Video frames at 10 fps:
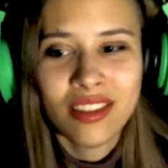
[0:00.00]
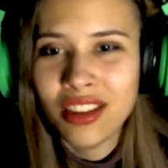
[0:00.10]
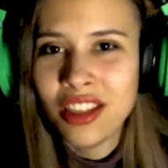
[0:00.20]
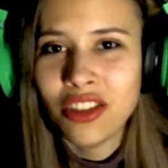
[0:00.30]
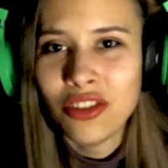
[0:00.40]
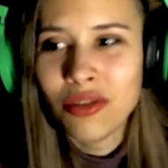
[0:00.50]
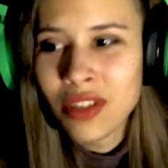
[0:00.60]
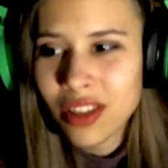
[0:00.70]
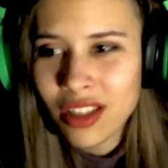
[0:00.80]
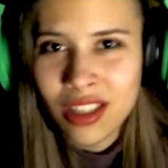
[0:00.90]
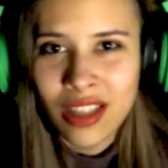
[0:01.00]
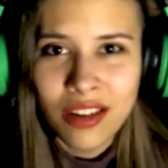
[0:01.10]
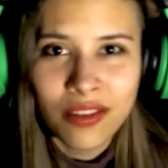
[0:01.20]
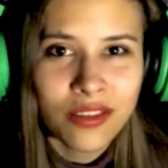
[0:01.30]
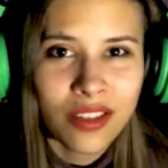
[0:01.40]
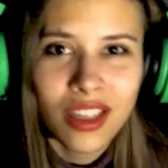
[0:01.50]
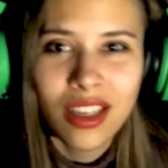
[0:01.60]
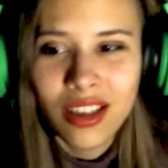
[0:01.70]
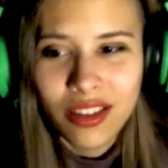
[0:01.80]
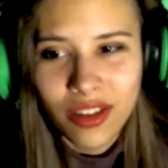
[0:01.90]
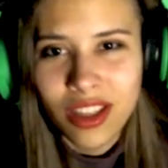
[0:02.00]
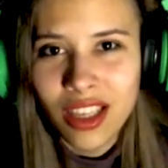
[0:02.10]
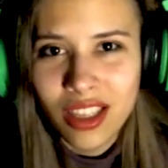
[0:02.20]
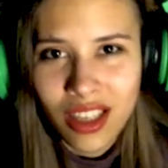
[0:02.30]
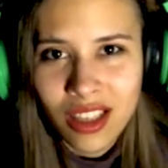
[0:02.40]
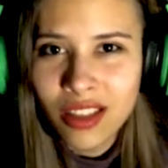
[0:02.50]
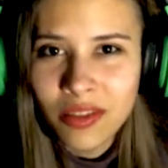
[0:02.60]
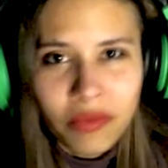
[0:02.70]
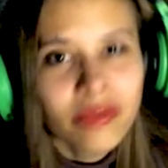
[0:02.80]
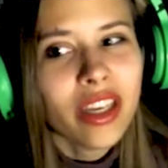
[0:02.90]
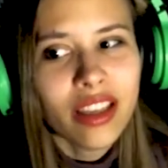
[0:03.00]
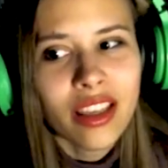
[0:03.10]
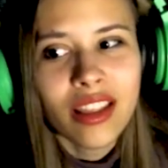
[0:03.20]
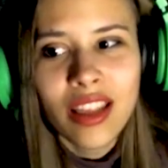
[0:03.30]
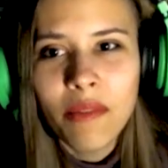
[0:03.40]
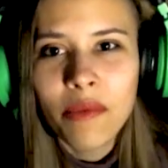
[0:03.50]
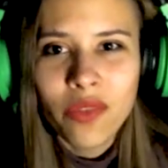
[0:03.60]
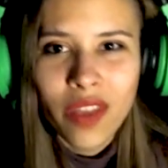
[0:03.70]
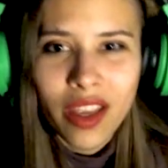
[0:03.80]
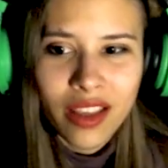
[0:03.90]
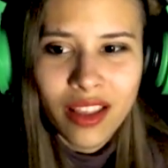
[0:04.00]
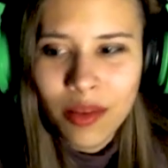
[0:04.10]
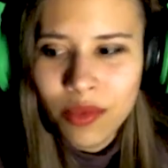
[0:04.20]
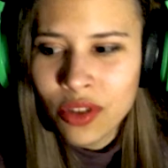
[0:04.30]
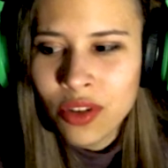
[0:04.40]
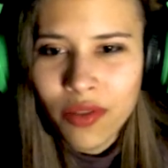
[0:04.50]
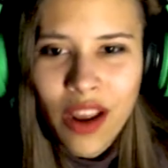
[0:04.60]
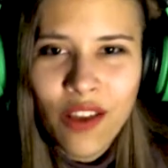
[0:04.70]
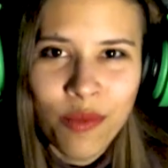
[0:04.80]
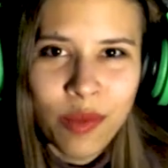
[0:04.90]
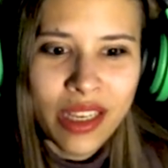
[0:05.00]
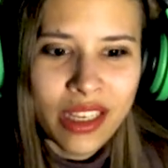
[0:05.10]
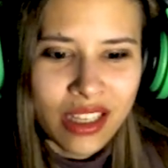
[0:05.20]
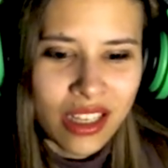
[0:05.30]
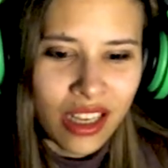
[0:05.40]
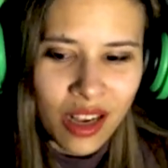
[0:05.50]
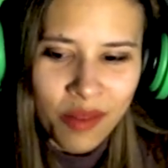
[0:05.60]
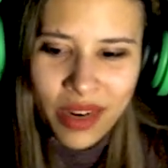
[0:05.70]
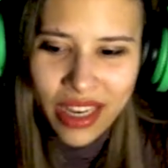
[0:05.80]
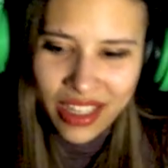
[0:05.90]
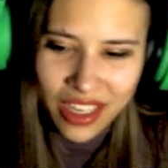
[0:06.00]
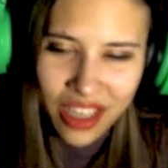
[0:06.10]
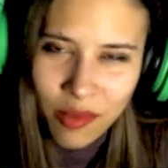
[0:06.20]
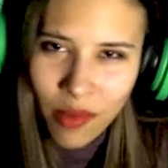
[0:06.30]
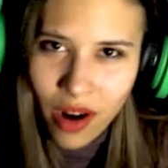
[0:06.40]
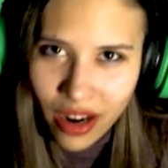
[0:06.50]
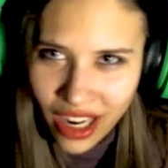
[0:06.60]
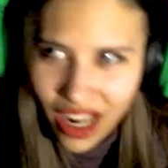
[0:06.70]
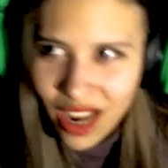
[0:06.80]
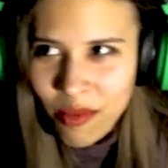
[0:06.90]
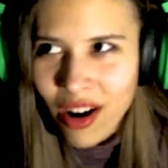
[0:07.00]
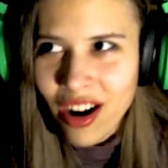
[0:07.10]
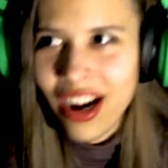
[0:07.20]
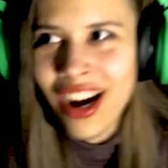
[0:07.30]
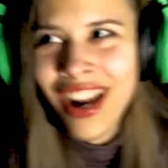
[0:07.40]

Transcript: the juice, the stuff, what I need. I need them. I need them to survive. Please, please, I need more, more,